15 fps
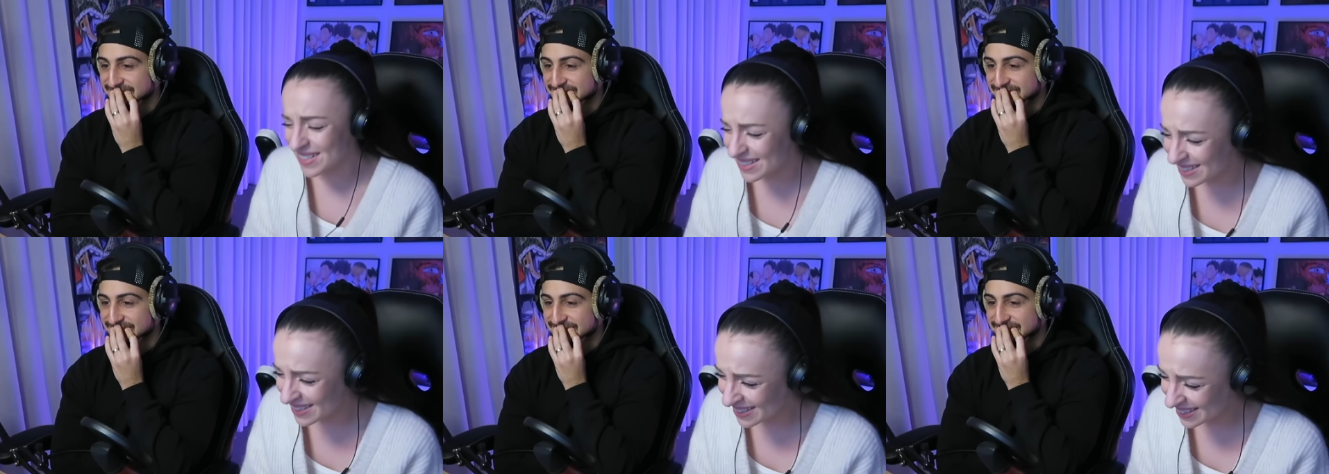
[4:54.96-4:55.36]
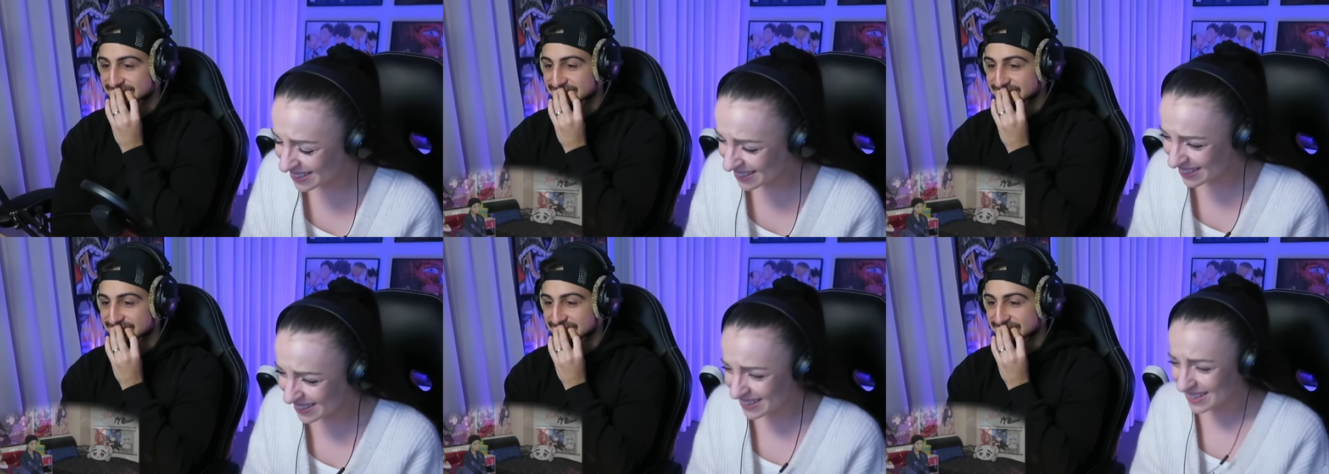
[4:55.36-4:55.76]

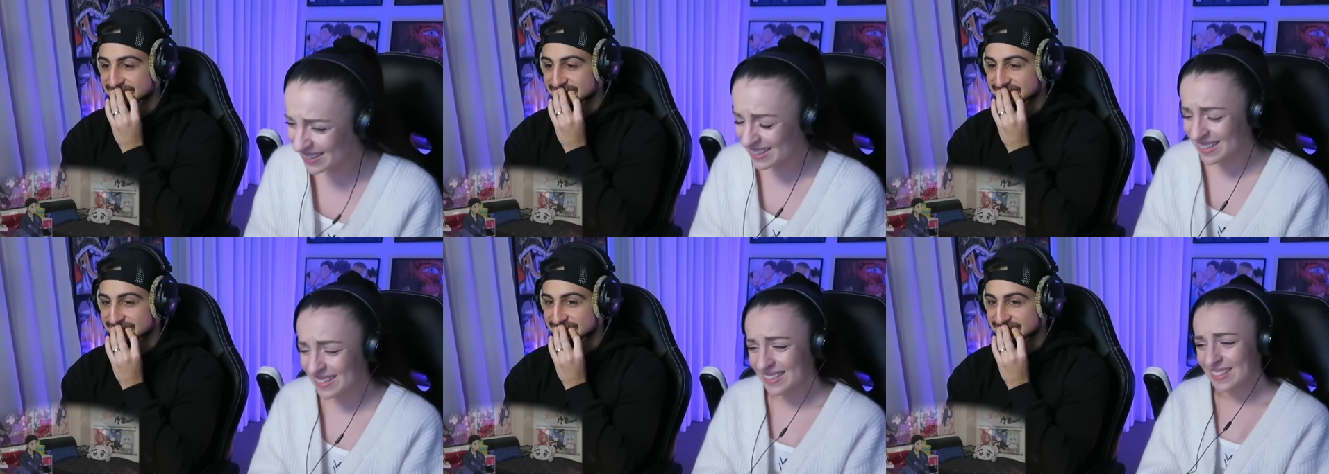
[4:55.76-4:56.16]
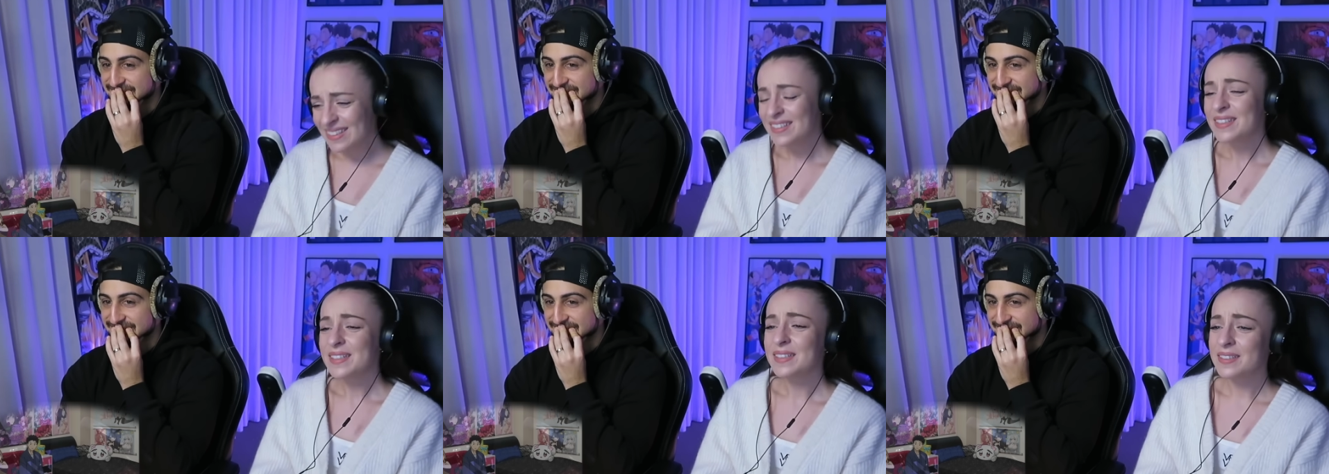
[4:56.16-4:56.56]

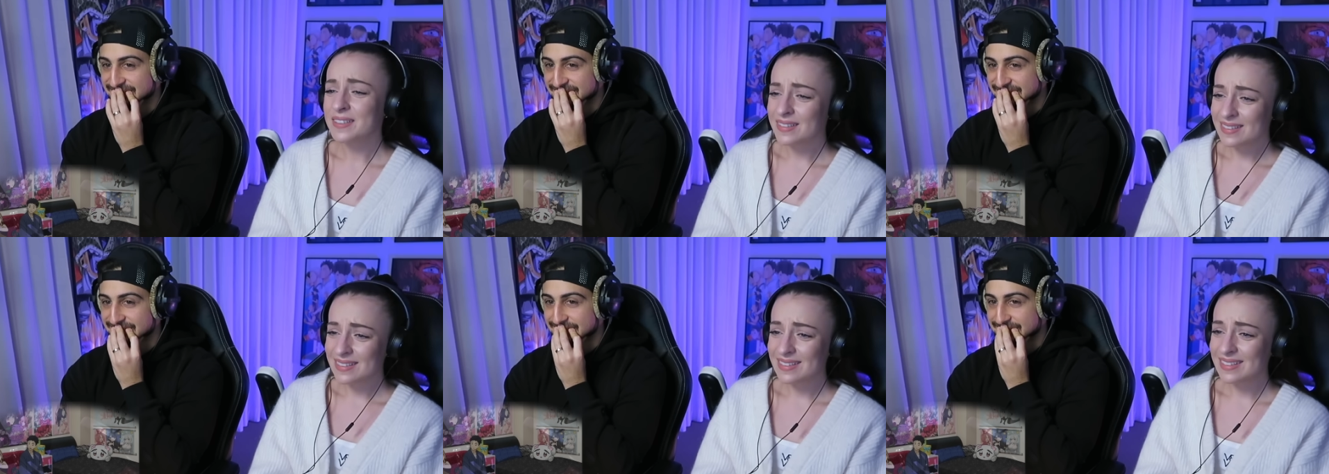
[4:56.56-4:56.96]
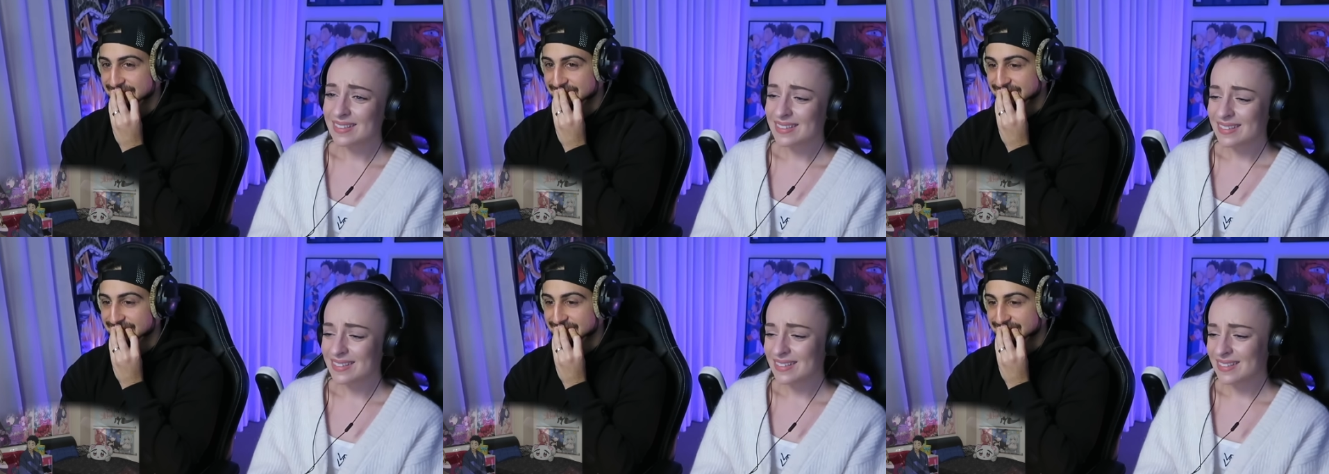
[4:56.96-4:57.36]

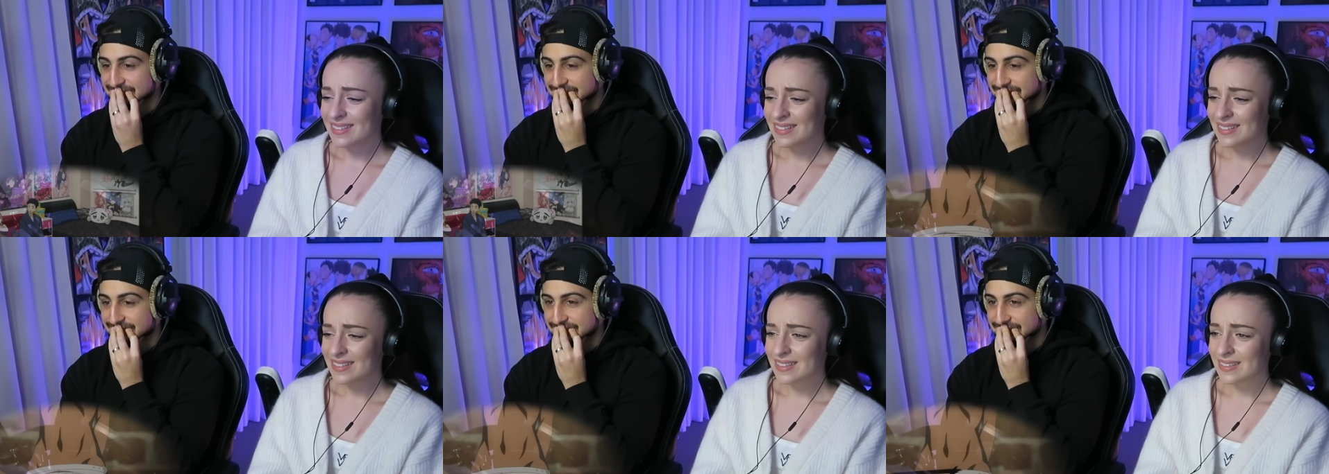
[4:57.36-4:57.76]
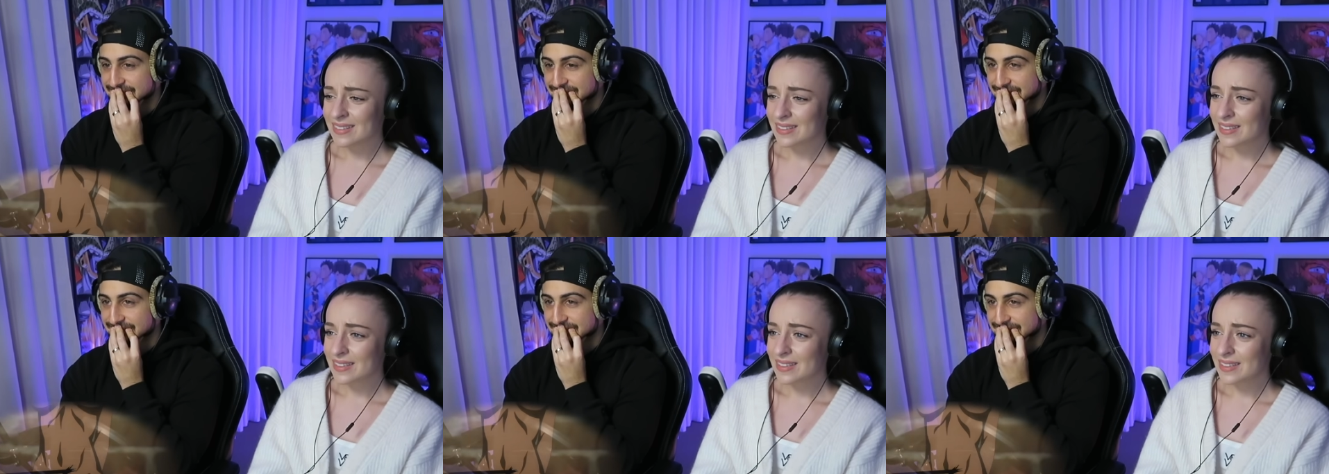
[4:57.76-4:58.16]

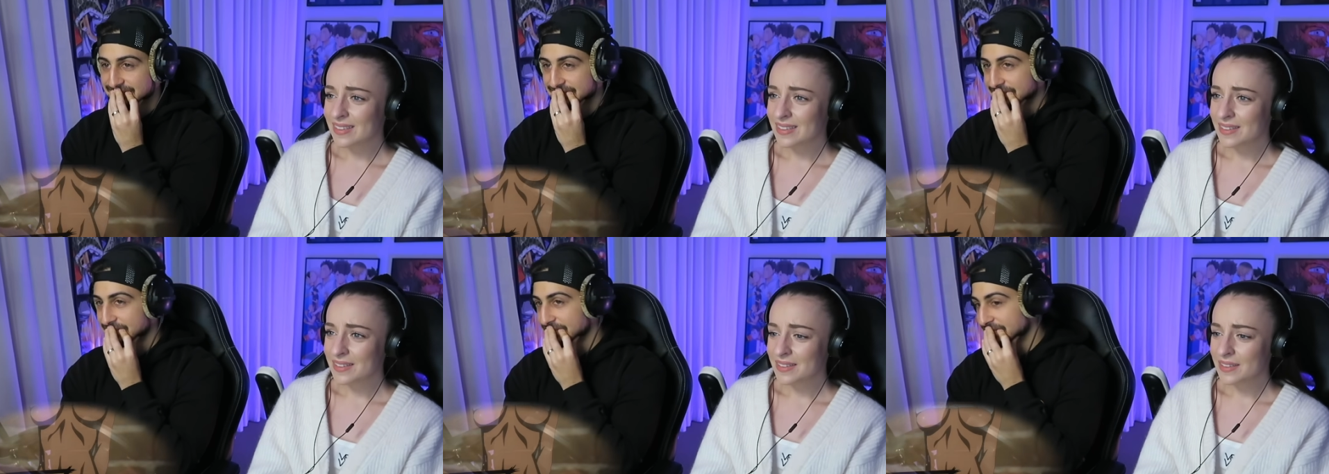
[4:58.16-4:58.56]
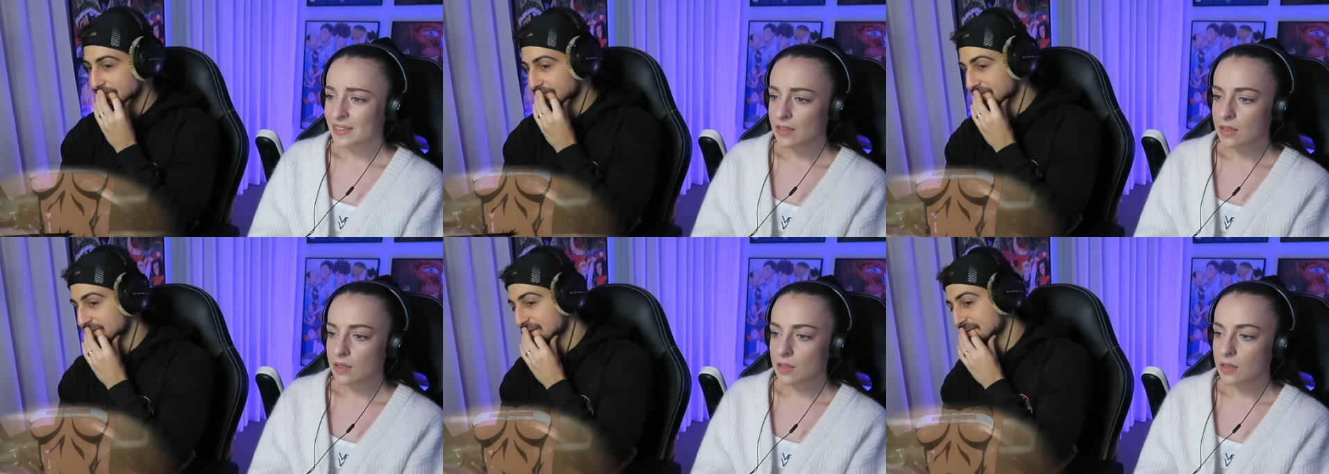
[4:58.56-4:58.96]

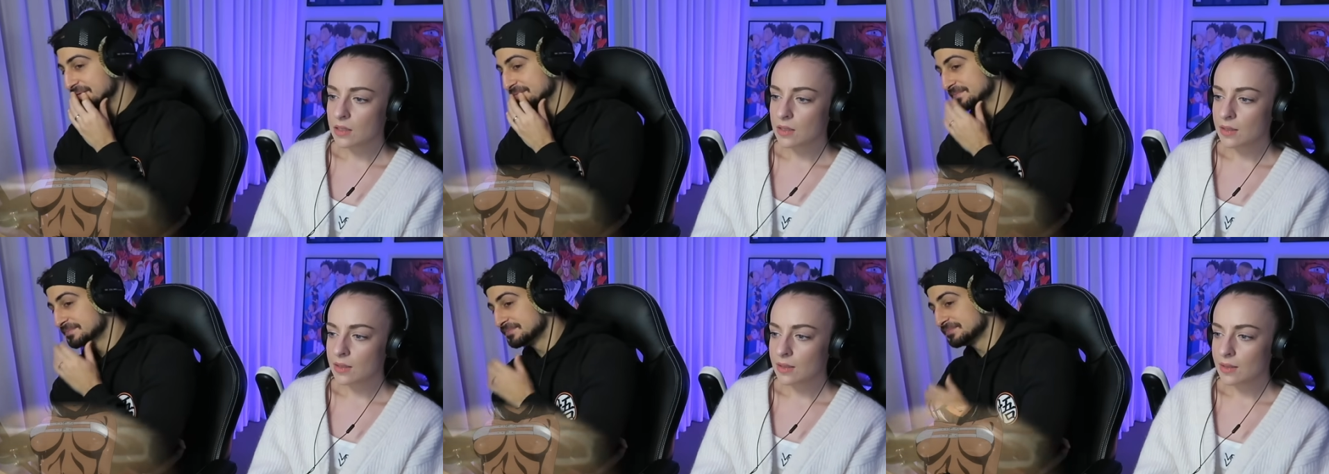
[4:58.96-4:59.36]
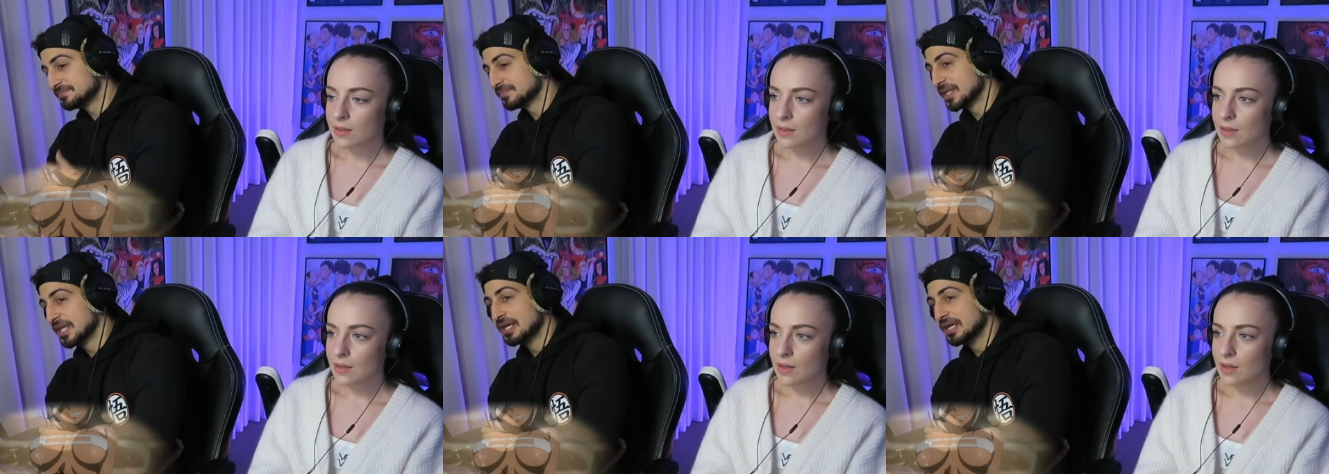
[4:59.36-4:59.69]
No one is speaking in this clip.